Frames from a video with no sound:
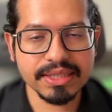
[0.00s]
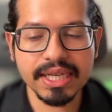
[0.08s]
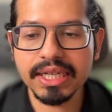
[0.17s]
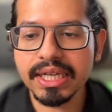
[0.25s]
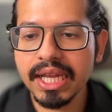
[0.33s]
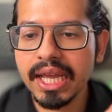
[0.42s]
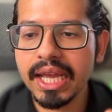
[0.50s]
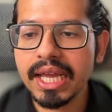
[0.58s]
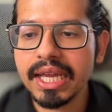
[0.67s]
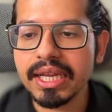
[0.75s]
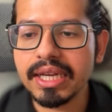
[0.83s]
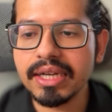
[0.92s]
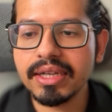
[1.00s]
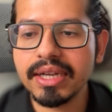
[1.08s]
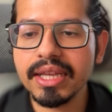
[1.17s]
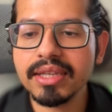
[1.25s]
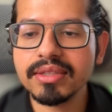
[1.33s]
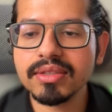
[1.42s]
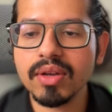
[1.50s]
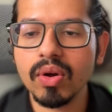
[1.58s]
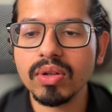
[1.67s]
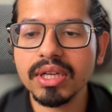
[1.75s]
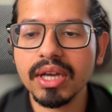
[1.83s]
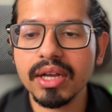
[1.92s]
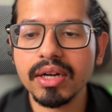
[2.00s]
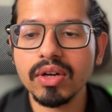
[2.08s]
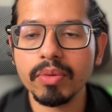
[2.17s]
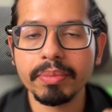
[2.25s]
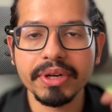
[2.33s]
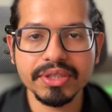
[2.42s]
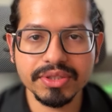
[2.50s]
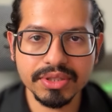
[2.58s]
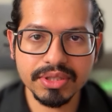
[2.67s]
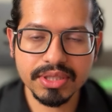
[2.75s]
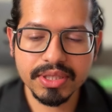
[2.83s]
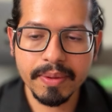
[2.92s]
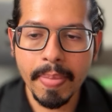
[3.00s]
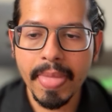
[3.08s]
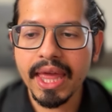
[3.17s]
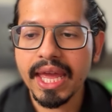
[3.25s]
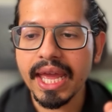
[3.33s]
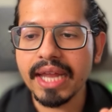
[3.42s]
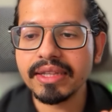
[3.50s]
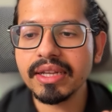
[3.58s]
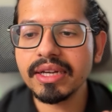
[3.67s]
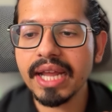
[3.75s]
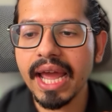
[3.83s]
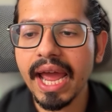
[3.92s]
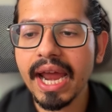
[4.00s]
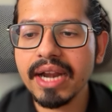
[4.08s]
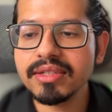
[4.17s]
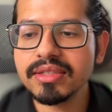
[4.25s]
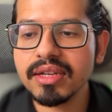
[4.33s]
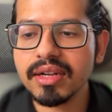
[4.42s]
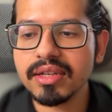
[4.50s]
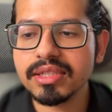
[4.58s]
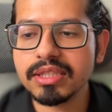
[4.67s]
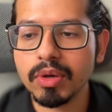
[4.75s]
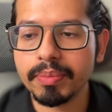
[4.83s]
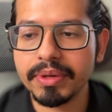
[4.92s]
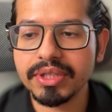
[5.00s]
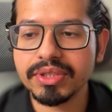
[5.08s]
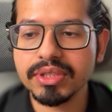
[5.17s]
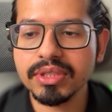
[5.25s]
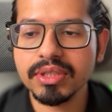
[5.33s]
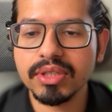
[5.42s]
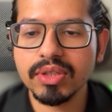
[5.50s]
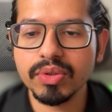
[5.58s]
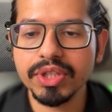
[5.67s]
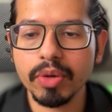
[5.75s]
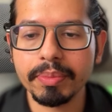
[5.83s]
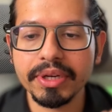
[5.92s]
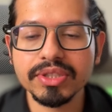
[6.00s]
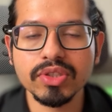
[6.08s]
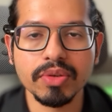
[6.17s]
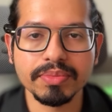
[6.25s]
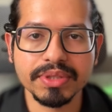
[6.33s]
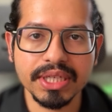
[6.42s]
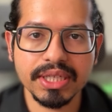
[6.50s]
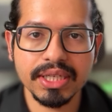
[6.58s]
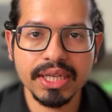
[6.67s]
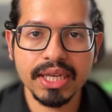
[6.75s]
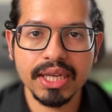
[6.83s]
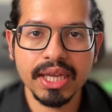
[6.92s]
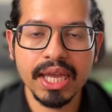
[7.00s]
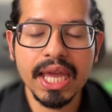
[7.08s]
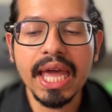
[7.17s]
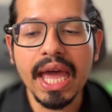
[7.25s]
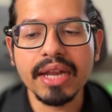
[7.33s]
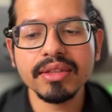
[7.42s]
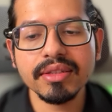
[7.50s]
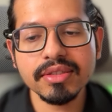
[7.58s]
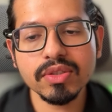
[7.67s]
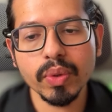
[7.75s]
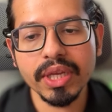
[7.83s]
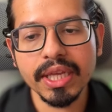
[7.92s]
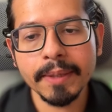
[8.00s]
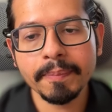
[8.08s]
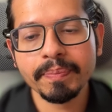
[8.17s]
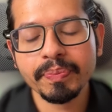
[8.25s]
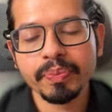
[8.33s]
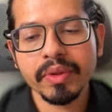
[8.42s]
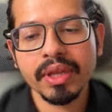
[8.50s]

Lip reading: does that. It takes all the current operations and then it adds our custom operation to the operation object. And in this way,